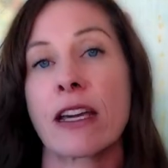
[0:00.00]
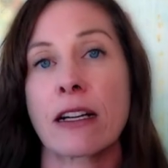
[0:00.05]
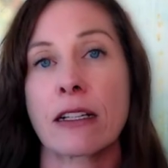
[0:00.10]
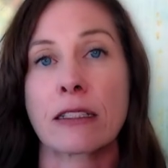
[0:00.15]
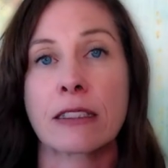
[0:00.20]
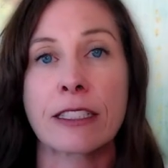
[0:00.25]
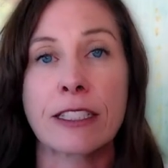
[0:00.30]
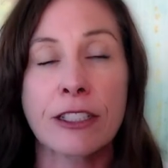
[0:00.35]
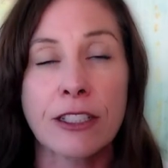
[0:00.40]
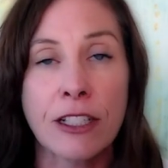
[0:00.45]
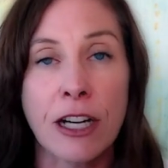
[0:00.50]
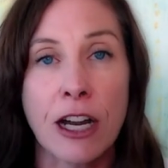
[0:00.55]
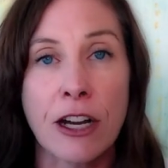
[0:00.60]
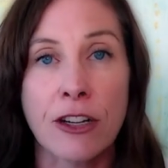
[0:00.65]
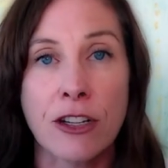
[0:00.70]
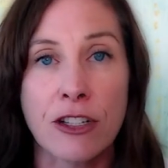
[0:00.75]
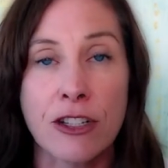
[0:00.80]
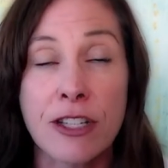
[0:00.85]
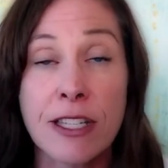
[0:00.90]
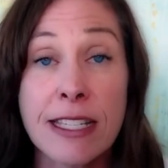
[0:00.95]
a clear
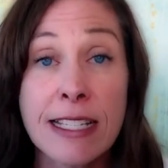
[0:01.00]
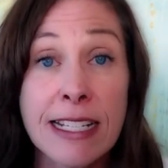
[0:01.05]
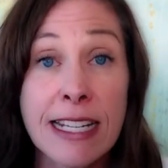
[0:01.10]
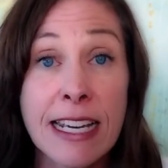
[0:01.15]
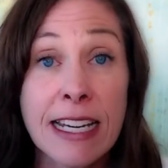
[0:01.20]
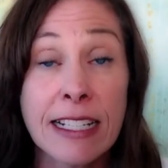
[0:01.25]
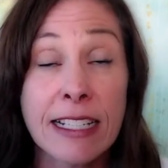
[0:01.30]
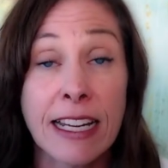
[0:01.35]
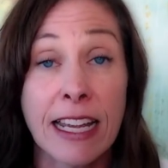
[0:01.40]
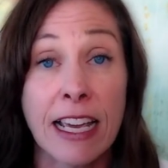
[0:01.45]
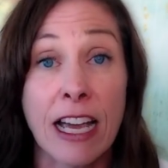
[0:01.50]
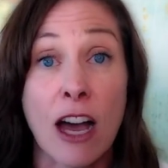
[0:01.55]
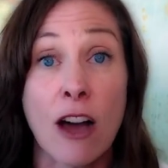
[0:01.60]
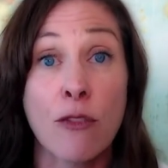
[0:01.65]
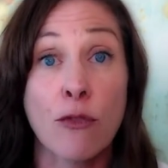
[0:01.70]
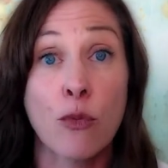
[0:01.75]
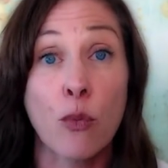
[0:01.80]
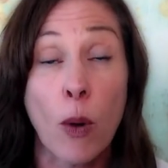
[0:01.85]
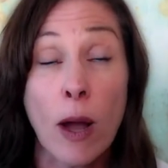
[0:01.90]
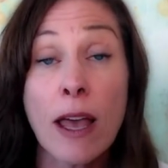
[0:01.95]
understanding
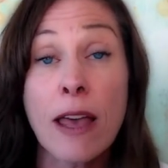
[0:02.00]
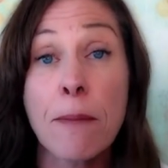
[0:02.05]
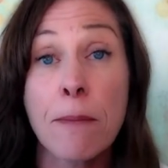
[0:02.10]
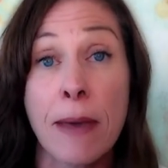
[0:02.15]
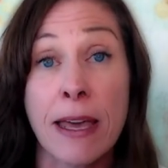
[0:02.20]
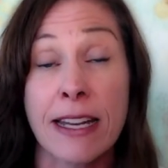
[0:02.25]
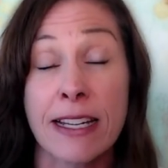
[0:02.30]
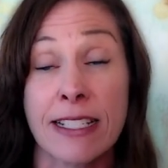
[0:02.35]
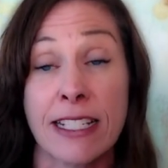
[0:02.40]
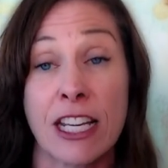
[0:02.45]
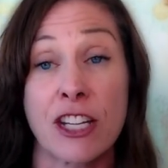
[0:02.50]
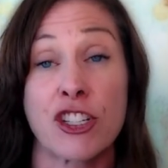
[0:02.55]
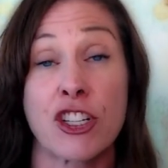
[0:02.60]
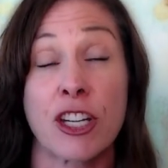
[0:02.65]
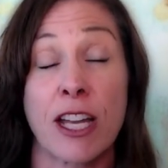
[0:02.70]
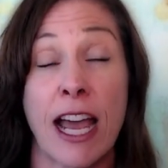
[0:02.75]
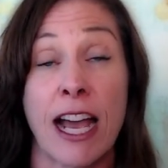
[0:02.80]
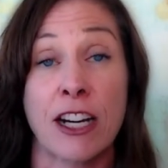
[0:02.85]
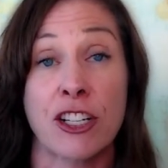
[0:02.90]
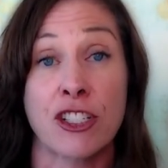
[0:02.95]
of what
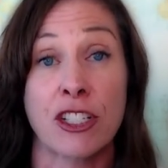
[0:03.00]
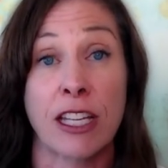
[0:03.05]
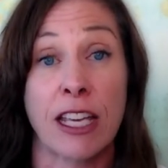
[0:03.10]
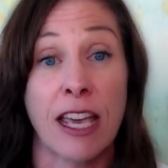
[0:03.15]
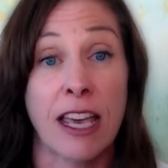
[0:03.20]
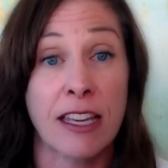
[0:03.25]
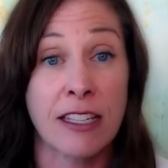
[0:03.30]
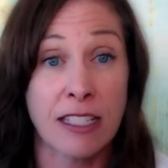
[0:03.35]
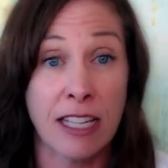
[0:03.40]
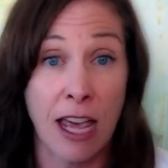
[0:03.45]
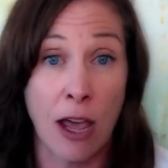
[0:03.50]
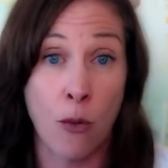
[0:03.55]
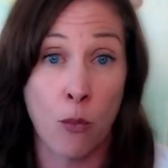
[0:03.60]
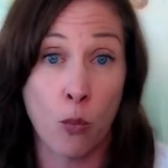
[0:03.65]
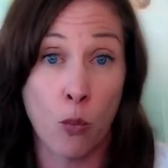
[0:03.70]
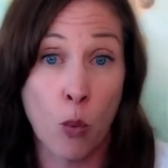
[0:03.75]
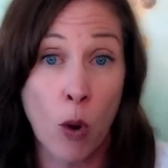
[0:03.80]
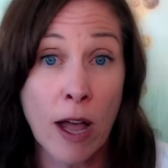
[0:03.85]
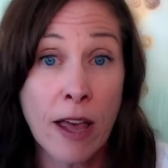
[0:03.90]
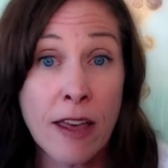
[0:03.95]
meditation actually is and
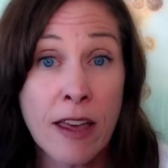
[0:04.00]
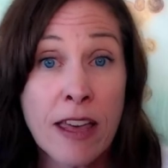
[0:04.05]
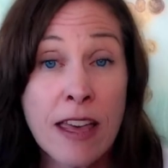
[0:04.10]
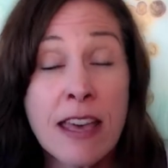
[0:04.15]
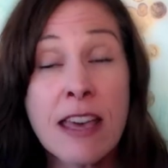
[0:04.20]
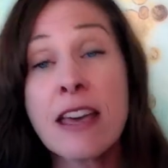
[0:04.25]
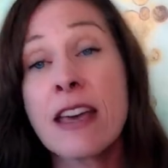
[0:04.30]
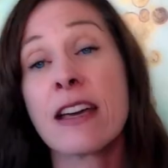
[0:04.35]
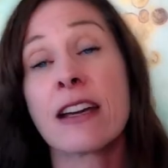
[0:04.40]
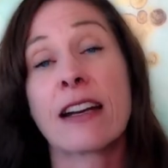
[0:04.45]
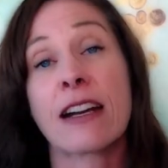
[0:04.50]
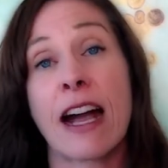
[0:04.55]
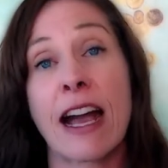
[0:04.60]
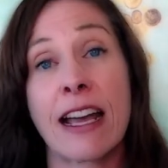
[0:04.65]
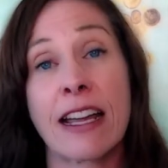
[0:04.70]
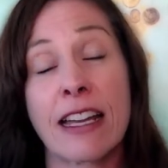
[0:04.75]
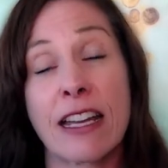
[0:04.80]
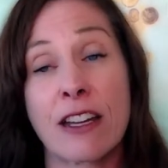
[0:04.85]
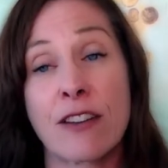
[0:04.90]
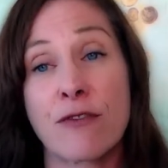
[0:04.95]
what
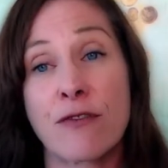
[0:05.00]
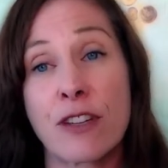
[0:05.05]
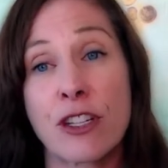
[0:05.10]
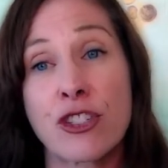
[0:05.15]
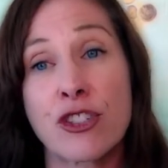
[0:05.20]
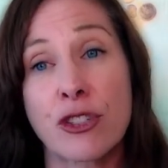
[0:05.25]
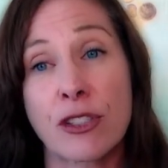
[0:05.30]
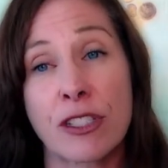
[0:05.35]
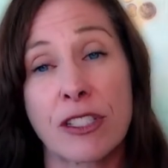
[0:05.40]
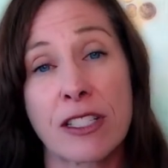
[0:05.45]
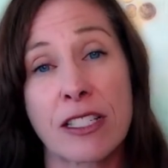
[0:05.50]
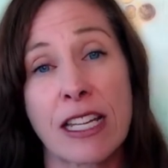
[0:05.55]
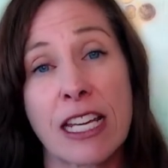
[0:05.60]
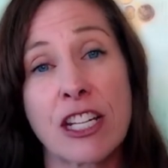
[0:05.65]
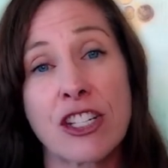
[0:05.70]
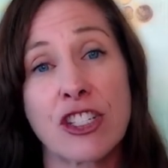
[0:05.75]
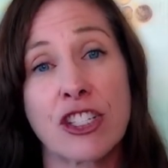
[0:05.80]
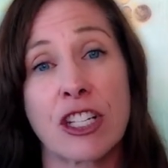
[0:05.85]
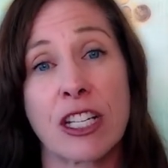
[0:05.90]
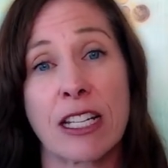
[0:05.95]
guided
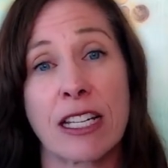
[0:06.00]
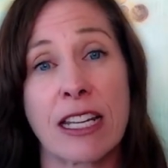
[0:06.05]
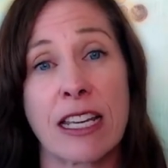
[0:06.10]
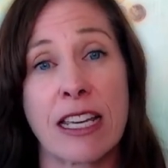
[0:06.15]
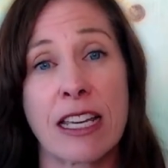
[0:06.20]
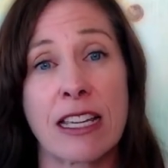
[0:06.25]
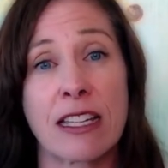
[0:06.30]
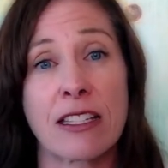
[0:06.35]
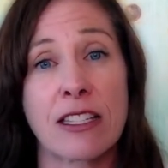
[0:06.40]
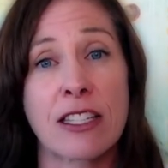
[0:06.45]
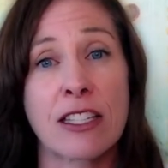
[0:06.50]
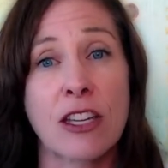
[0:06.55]
visualization is.